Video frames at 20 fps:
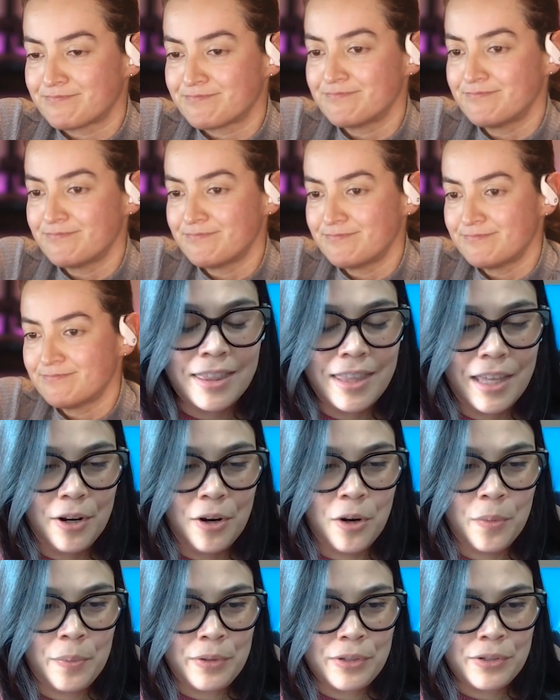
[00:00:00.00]
And I think
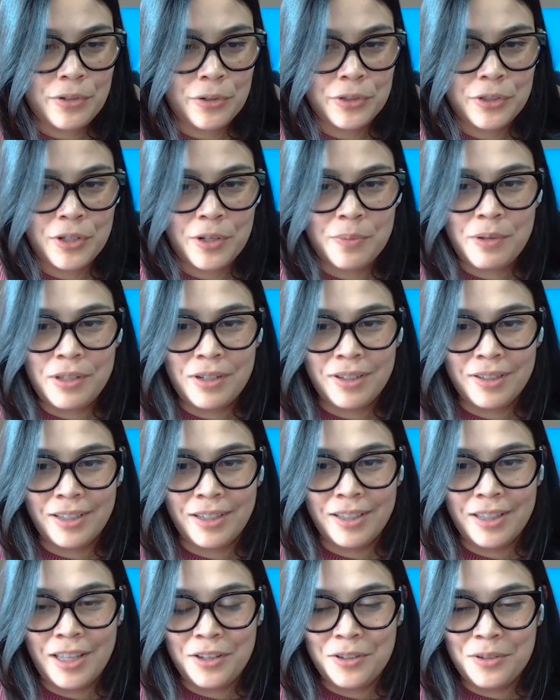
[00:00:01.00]
that open source
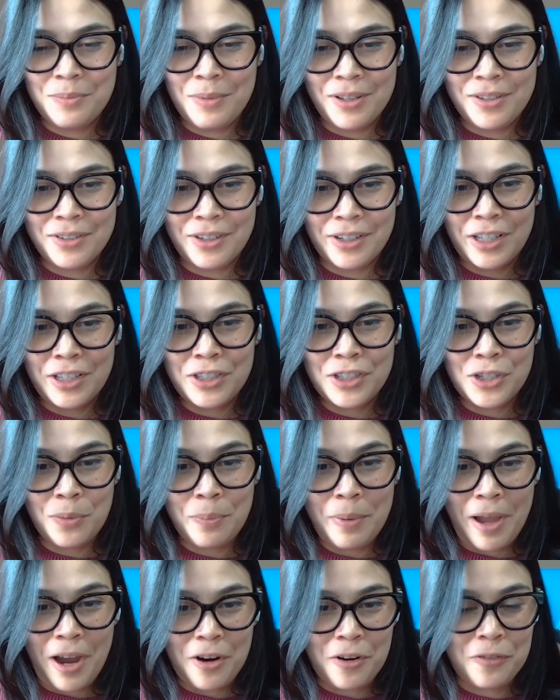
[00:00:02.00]
community that you mentioned, it's so
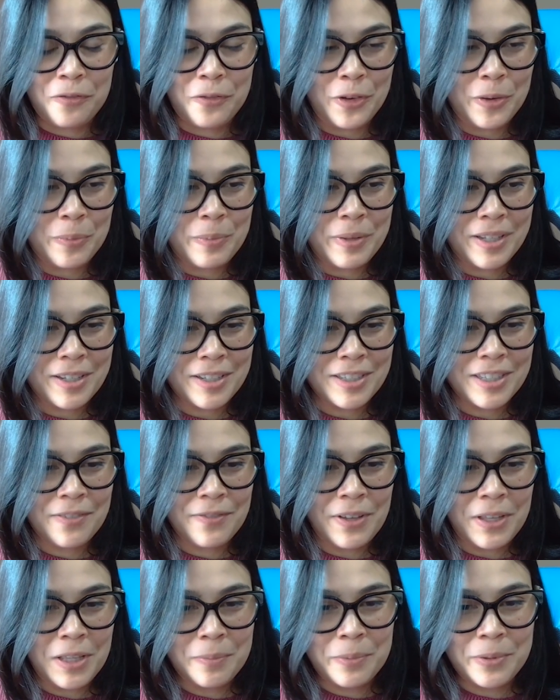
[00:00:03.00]
powerful because
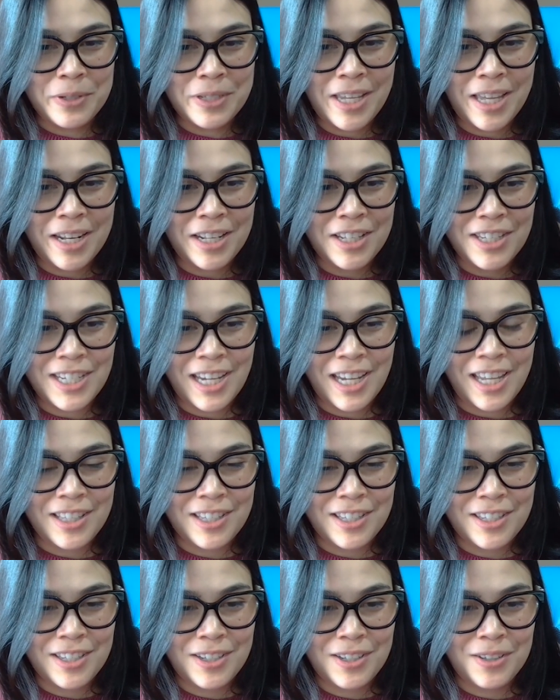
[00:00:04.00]
developers get a
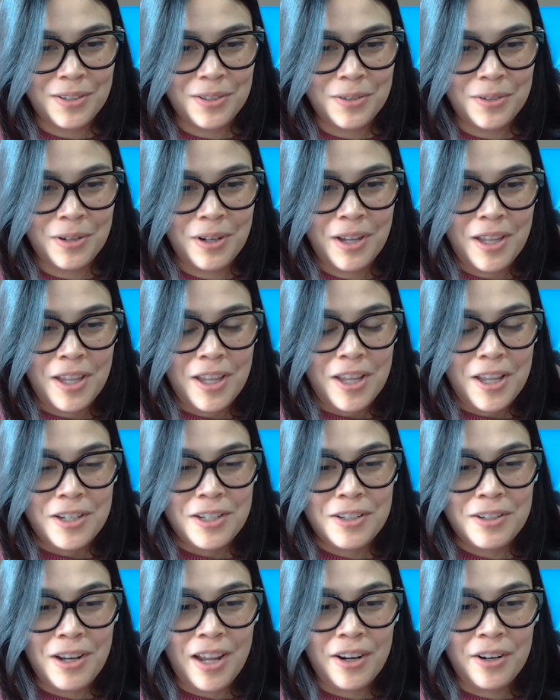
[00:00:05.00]
chance to
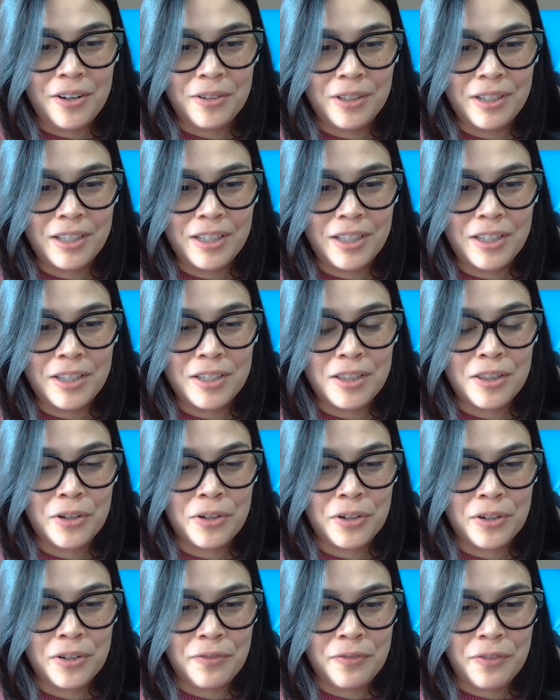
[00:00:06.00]
not only
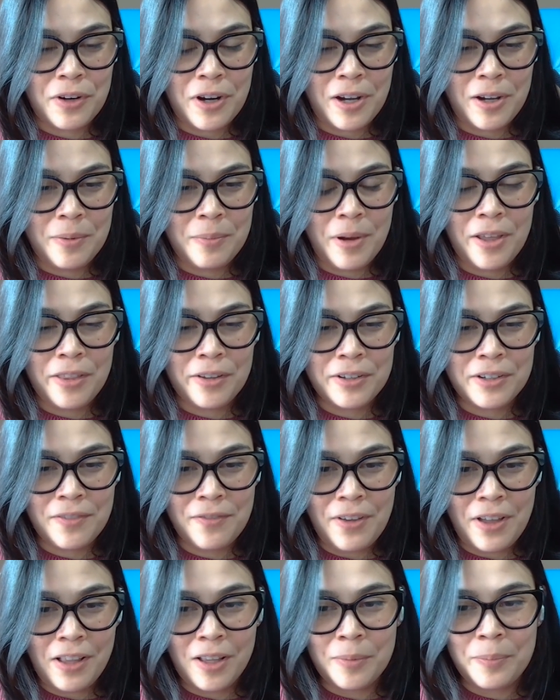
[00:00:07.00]
learn from other
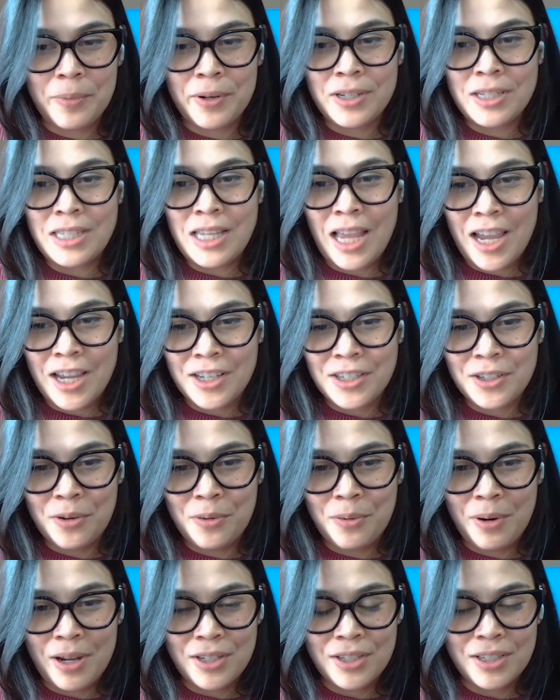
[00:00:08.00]
developers, ask
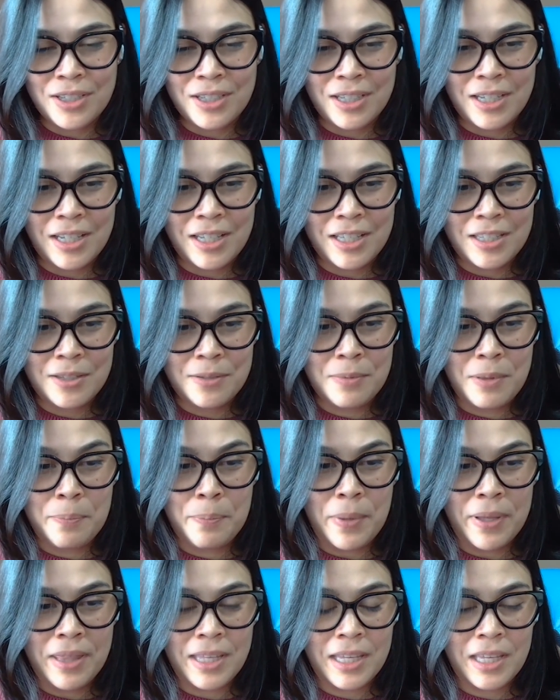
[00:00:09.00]
questions,
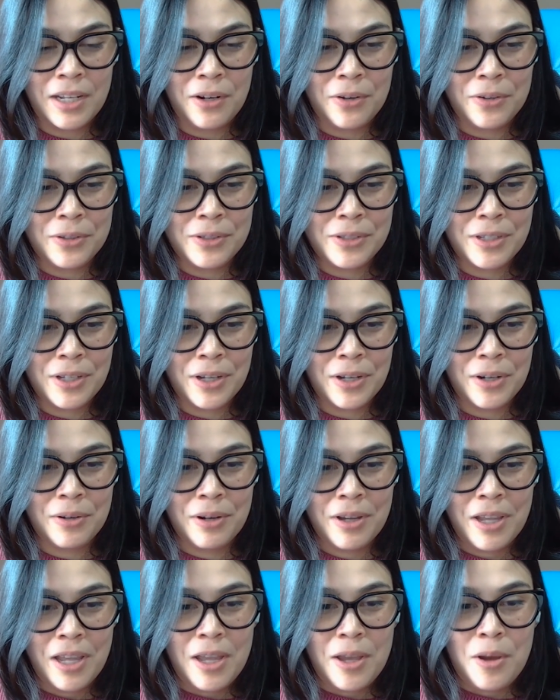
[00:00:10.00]
but they can
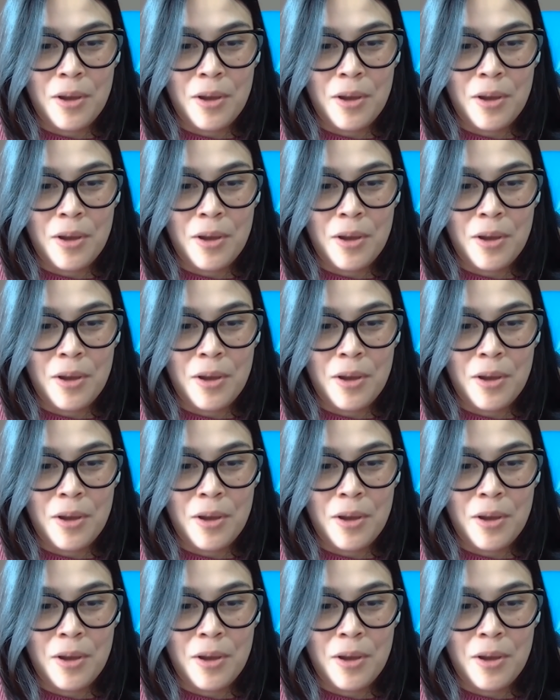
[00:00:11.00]
also